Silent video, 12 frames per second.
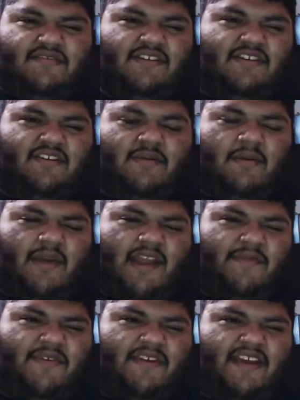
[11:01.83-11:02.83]
You know, I
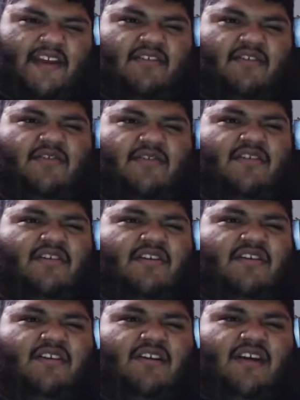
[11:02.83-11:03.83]
kept saying, oh,
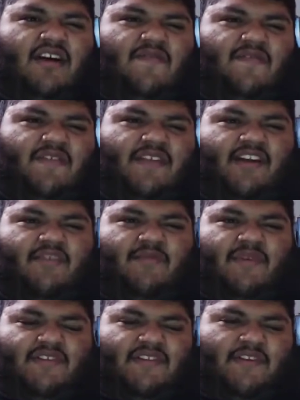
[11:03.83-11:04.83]
look out for the
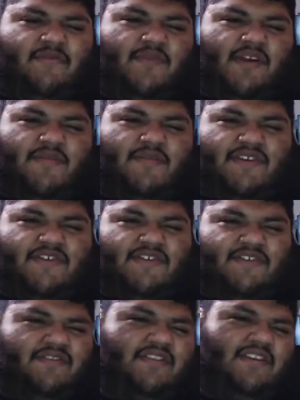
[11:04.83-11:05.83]
helmets, they will be up there
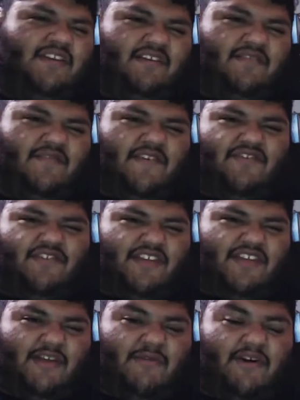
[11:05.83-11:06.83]
soon, and then
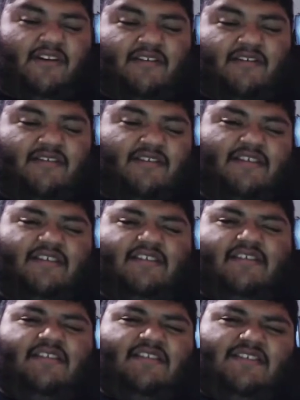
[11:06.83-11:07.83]
eventually they were.
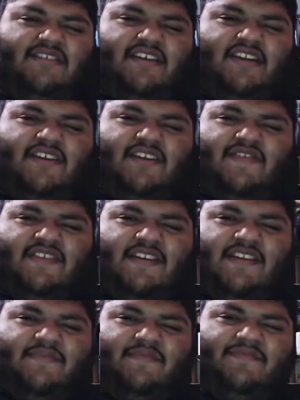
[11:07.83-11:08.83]
Just gotta give it
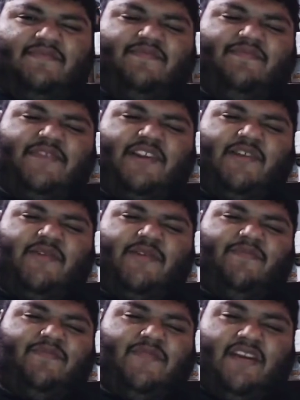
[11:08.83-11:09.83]
time. Anyway,
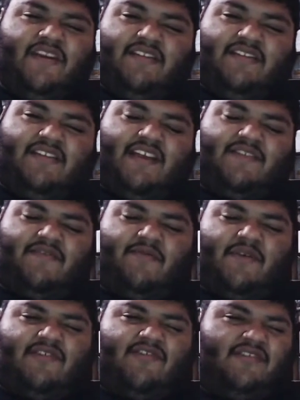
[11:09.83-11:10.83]
thanks for
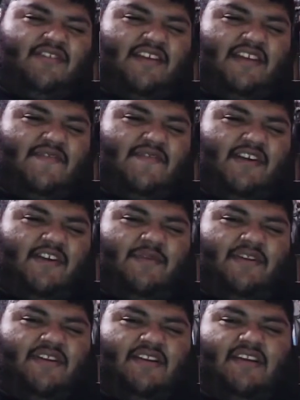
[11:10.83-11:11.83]
watching, thanks for
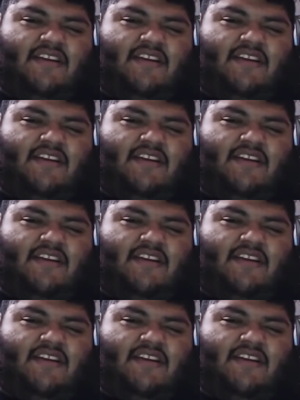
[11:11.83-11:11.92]
coming.